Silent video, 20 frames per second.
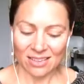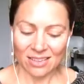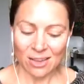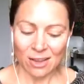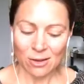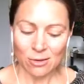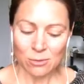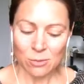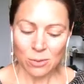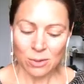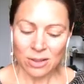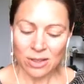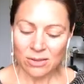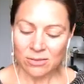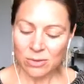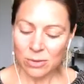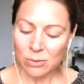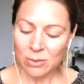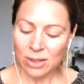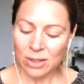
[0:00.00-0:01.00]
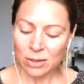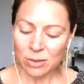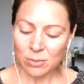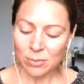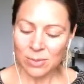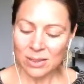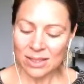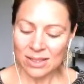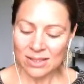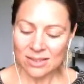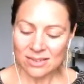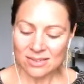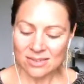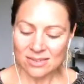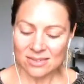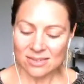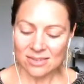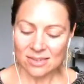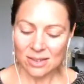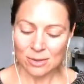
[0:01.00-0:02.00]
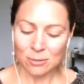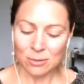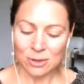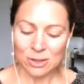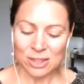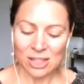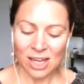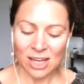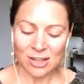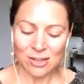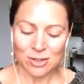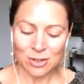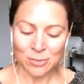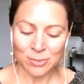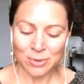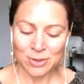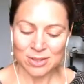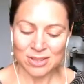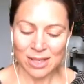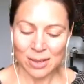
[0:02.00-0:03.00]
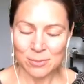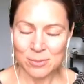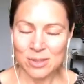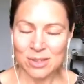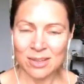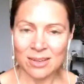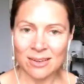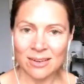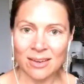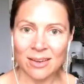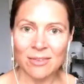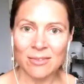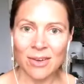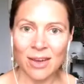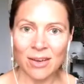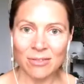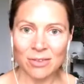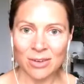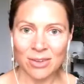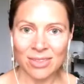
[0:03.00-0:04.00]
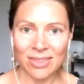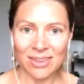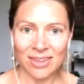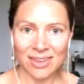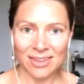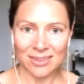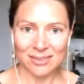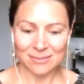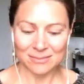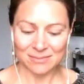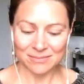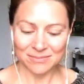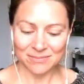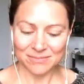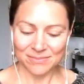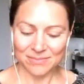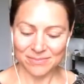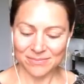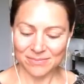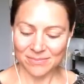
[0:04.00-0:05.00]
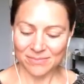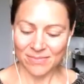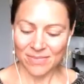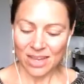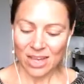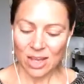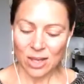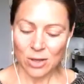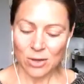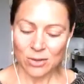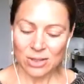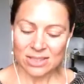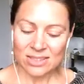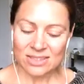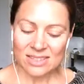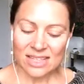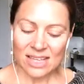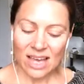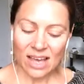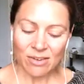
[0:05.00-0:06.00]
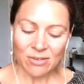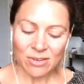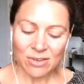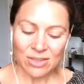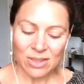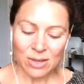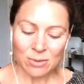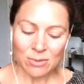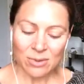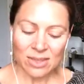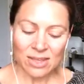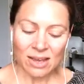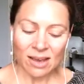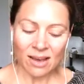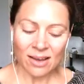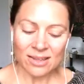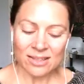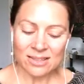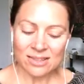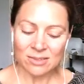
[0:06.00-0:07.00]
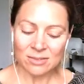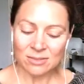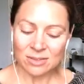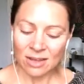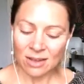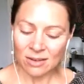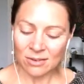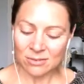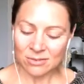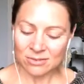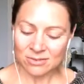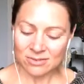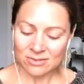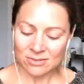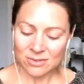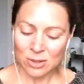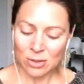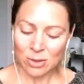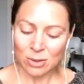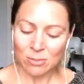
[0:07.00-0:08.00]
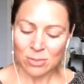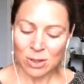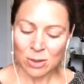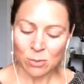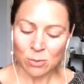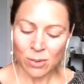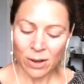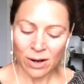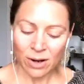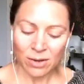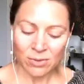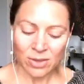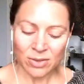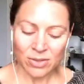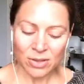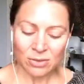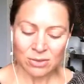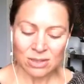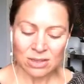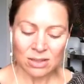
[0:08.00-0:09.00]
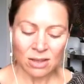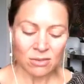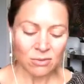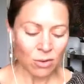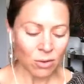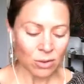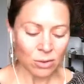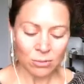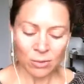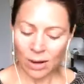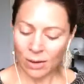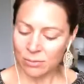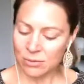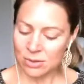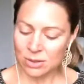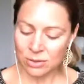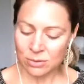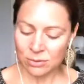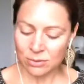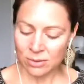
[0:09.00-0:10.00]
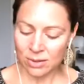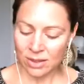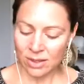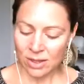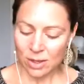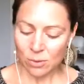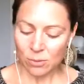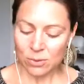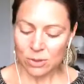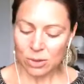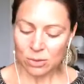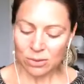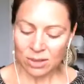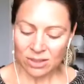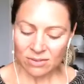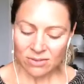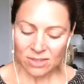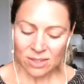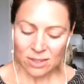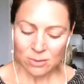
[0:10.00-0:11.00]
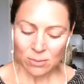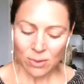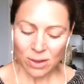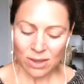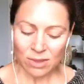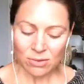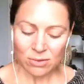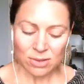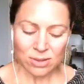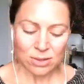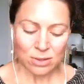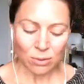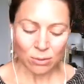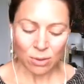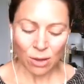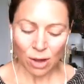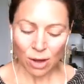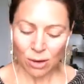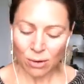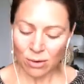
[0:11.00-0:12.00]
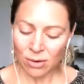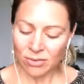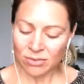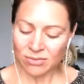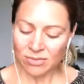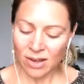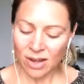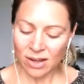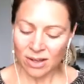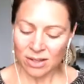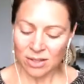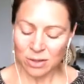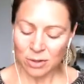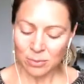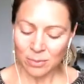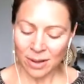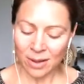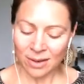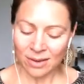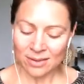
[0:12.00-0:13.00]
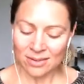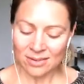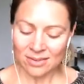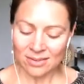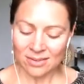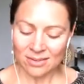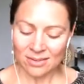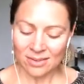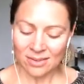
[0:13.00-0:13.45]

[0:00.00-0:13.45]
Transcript: Love will give you inner peace. It will change your perception of everything. You can see everything with the eyes of love. You can be aware that there is love all around you. When you live this way, there is no longer a fog in your mind.